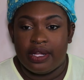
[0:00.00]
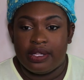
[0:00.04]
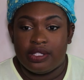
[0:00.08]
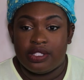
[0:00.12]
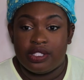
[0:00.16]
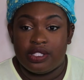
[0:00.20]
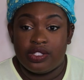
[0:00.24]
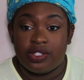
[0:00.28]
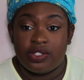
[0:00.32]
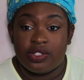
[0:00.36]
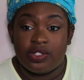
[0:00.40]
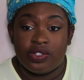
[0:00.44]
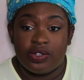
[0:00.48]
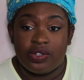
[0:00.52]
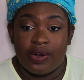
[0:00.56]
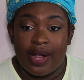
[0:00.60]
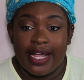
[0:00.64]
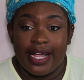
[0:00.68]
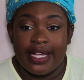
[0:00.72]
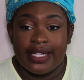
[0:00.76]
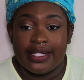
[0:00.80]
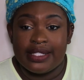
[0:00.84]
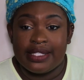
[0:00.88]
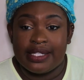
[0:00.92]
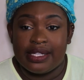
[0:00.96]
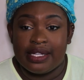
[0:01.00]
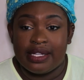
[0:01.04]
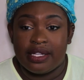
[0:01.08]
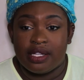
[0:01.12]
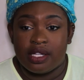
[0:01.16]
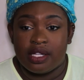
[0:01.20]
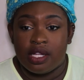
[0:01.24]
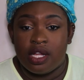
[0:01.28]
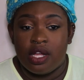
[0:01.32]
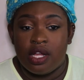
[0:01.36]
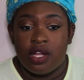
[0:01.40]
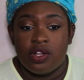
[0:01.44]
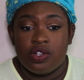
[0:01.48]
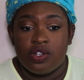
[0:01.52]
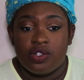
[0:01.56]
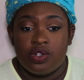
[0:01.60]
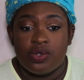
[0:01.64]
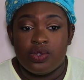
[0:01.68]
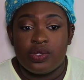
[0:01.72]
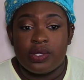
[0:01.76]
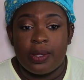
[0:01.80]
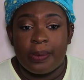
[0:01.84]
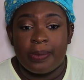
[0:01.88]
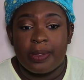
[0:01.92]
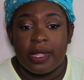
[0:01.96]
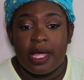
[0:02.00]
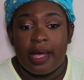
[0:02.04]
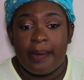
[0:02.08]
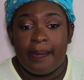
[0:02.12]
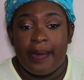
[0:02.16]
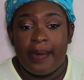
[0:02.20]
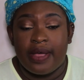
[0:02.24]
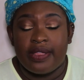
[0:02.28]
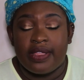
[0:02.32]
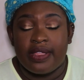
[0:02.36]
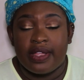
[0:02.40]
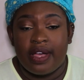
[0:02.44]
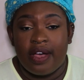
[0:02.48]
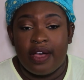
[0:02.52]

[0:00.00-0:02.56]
uh, trying to do something about the